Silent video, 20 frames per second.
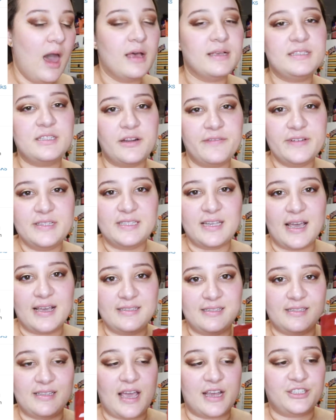Serving
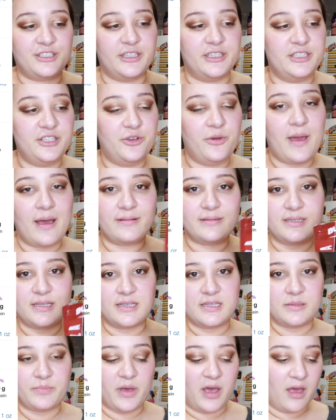size is actually 2
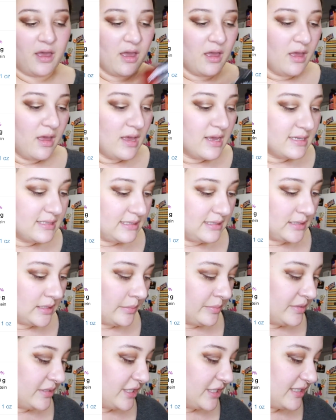ounces, but since
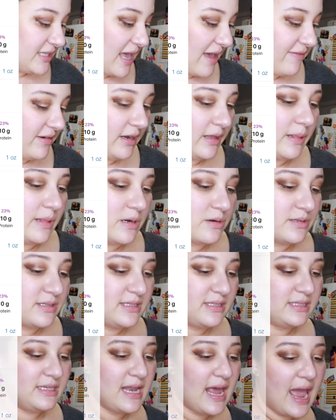I'm just having a little
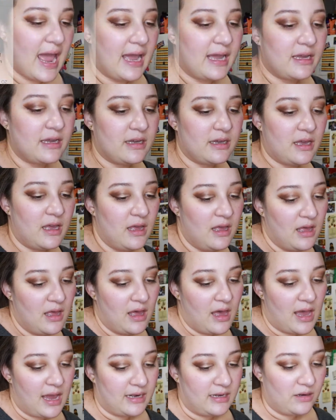snack,
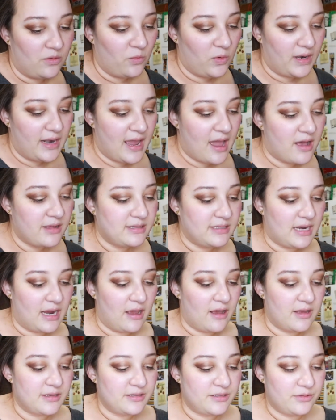I did 1 ounce, and I
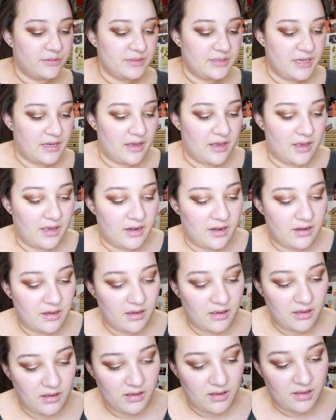also did
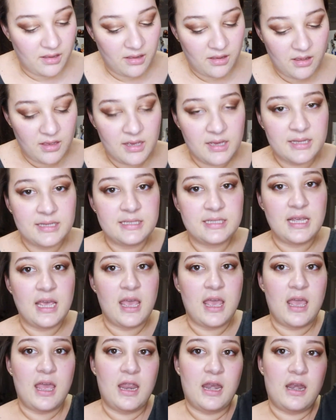
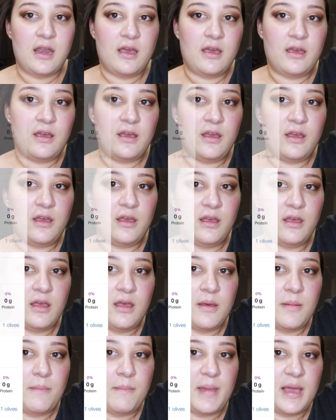10
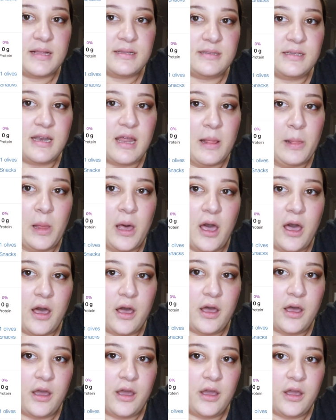
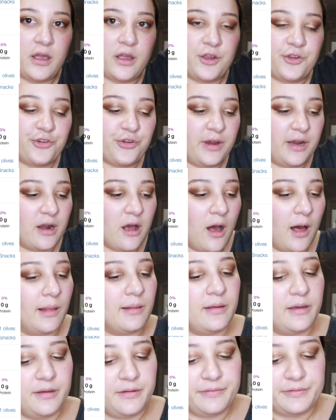manzanilla green
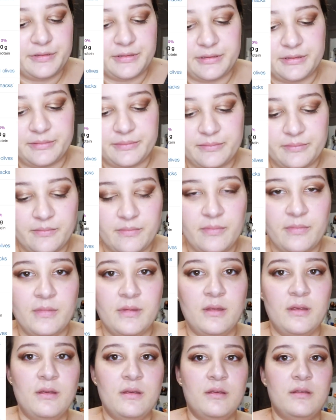olives.
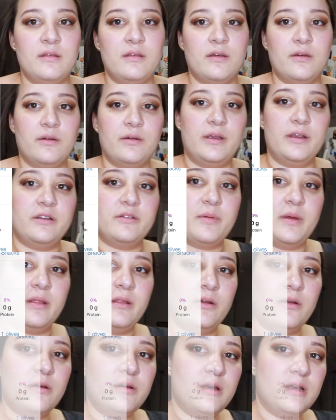So here's my
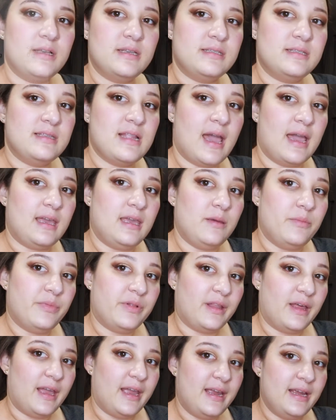little snacky
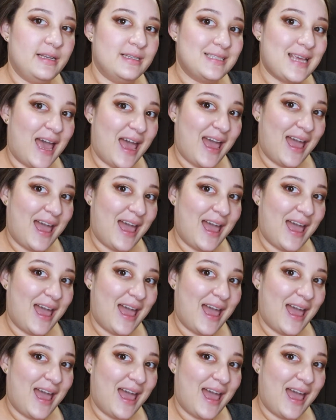plate.